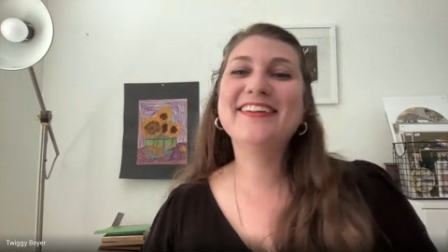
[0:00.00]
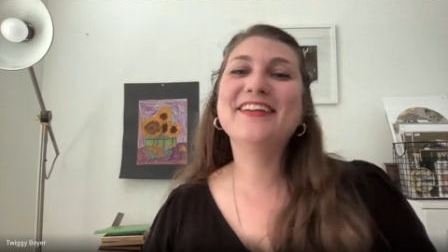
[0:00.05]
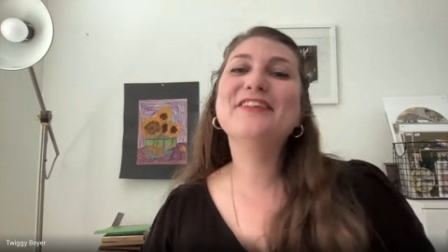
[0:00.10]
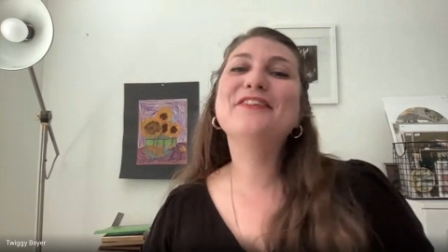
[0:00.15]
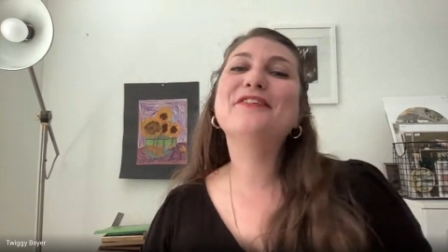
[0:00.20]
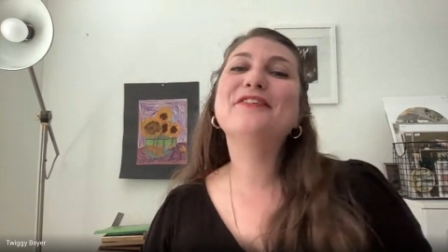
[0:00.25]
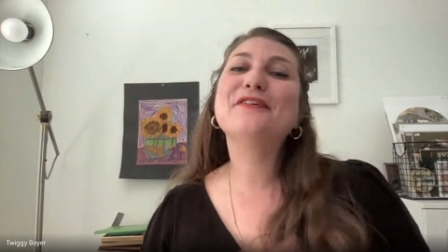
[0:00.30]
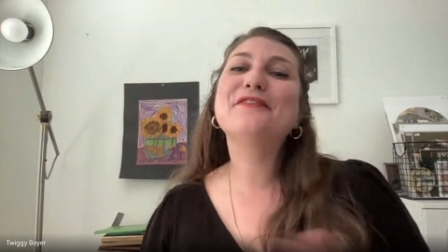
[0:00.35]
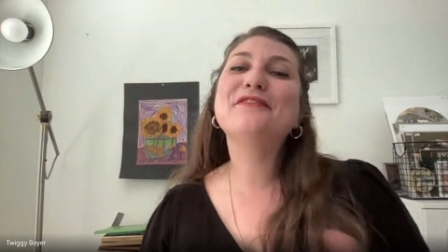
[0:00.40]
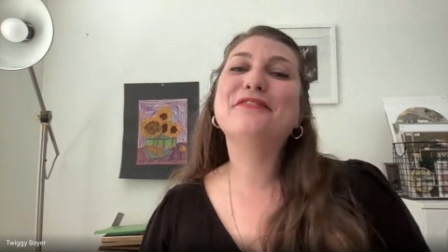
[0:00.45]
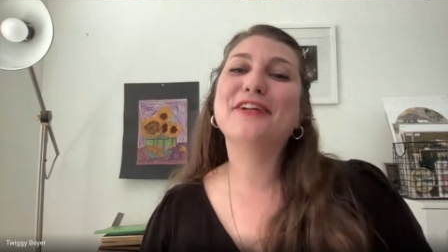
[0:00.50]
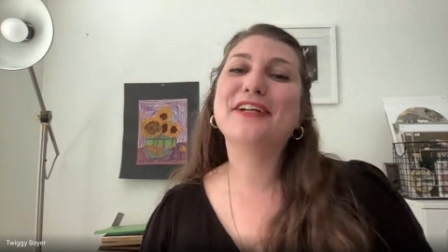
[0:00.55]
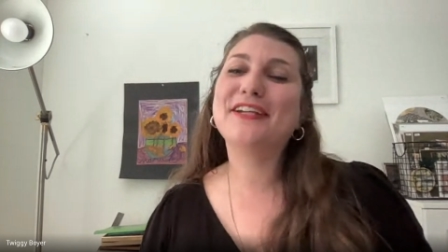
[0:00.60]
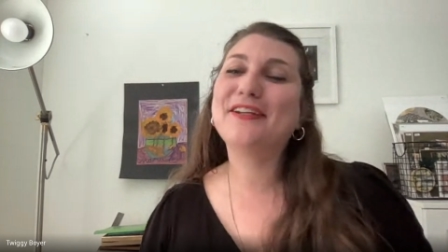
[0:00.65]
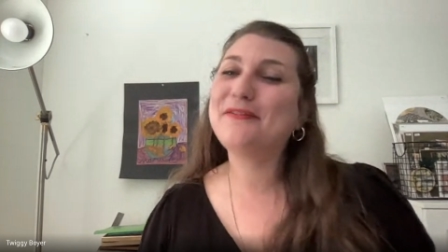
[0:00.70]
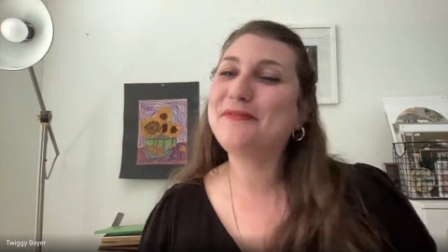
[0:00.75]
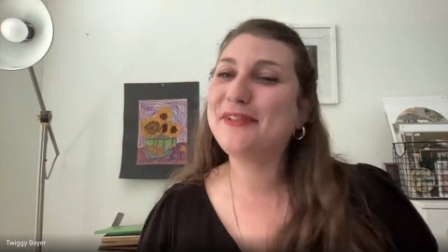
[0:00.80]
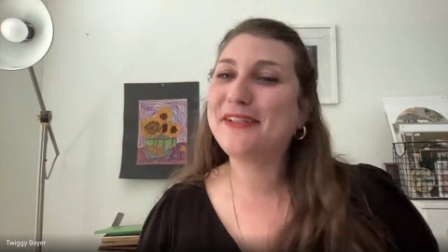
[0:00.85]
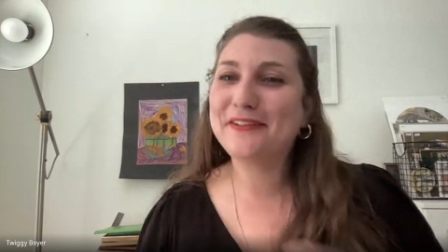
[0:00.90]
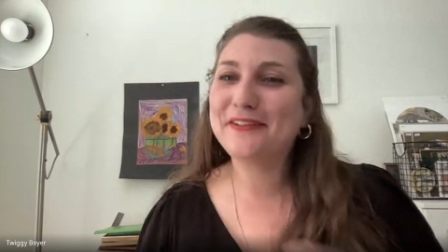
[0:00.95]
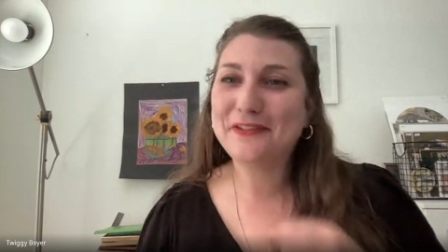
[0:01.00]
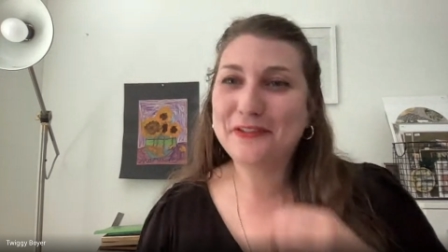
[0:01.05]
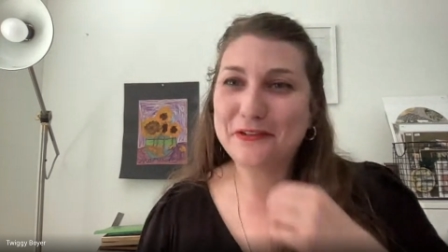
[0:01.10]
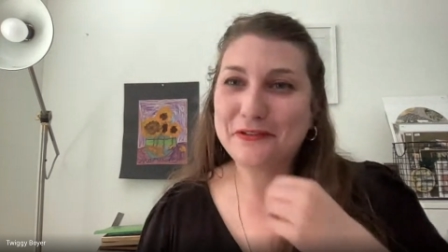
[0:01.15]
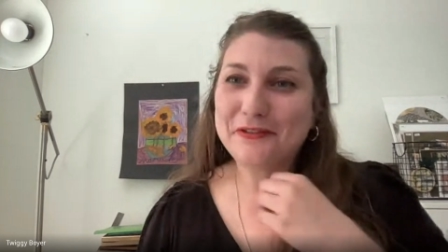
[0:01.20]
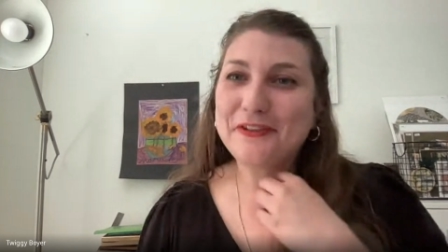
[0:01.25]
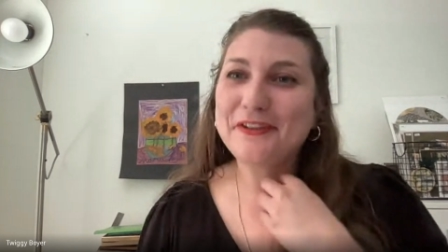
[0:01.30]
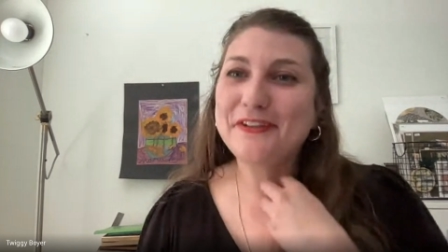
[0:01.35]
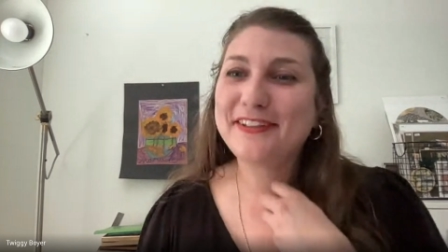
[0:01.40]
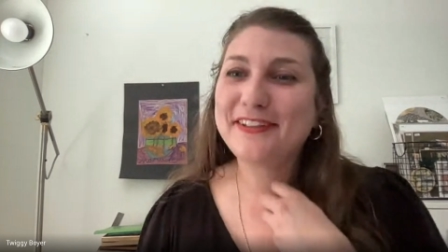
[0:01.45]
That's so funny because the
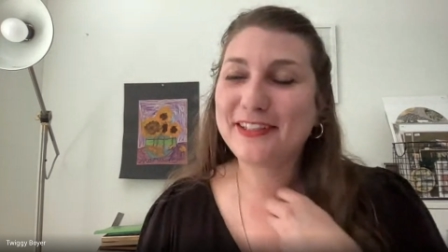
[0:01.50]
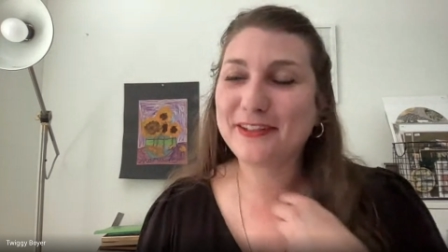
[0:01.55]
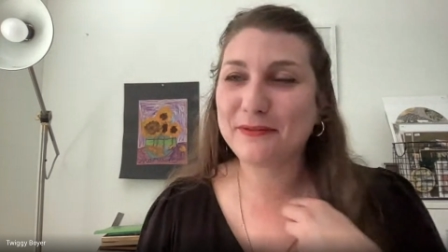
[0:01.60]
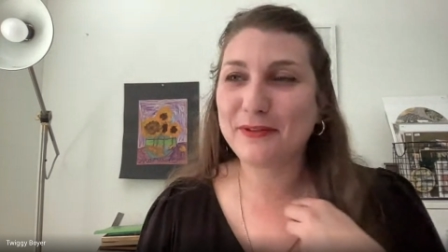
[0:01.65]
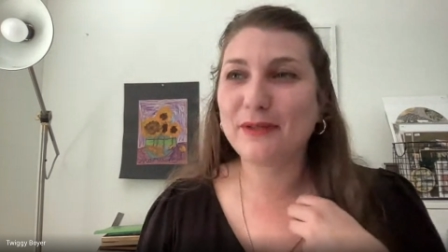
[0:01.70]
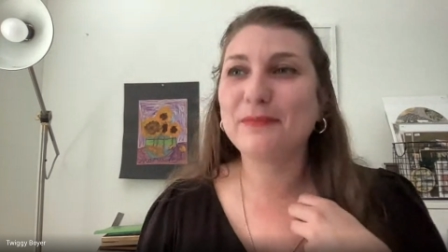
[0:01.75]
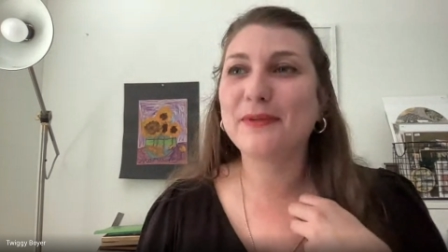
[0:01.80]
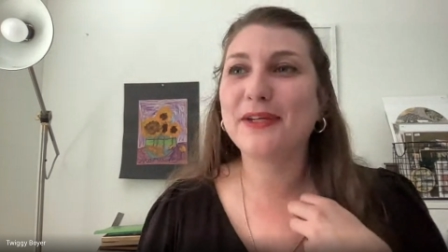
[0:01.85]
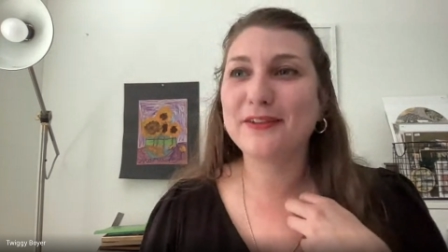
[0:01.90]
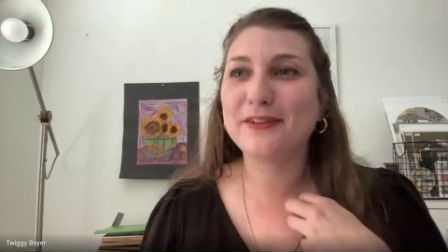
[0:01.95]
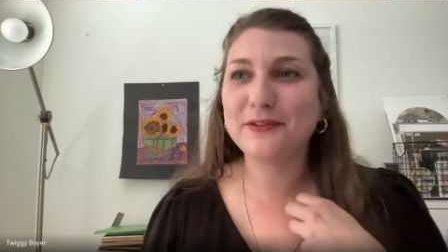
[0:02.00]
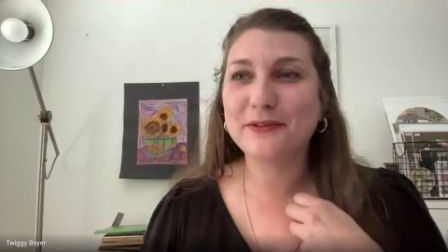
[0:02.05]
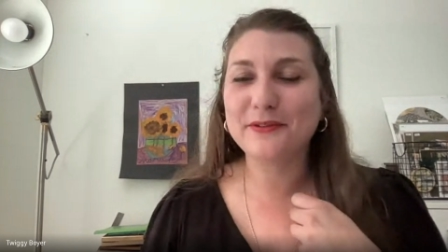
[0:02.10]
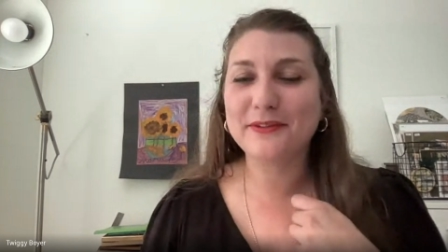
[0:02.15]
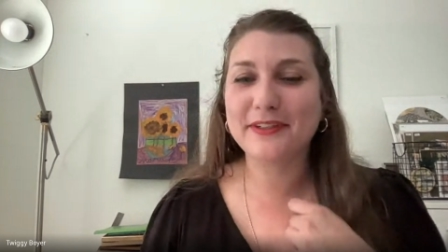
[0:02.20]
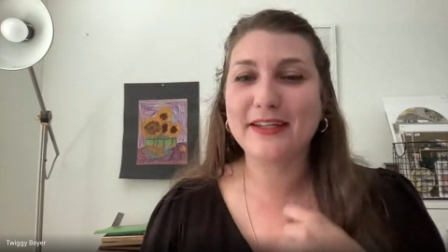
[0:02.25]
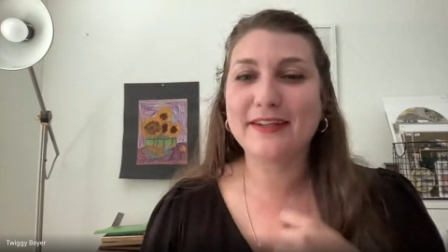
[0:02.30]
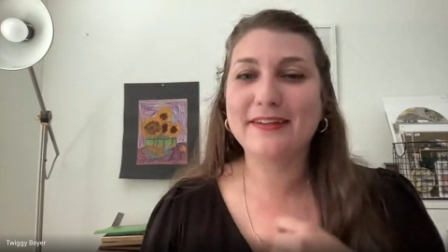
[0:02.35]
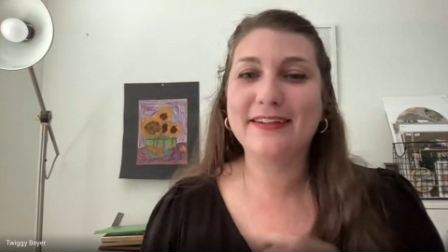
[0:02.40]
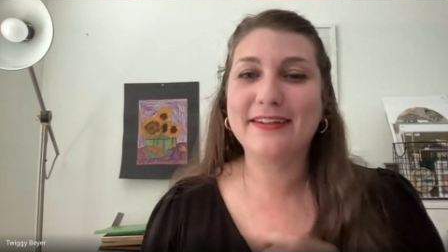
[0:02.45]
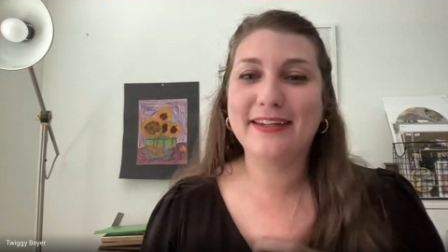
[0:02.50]
first time I met Juliana,